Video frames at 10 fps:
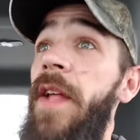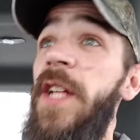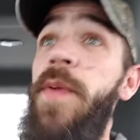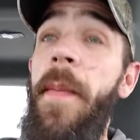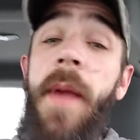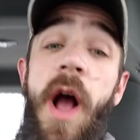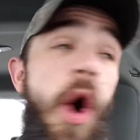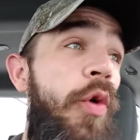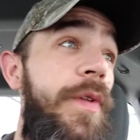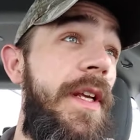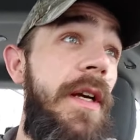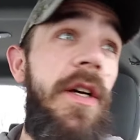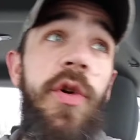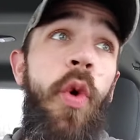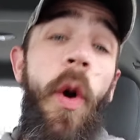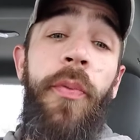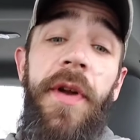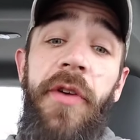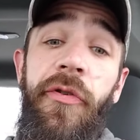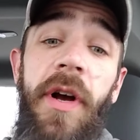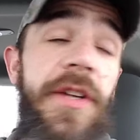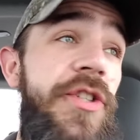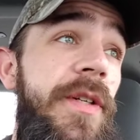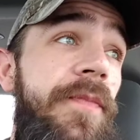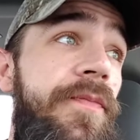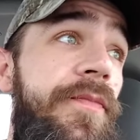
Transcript: That's probably my only corporate crutch.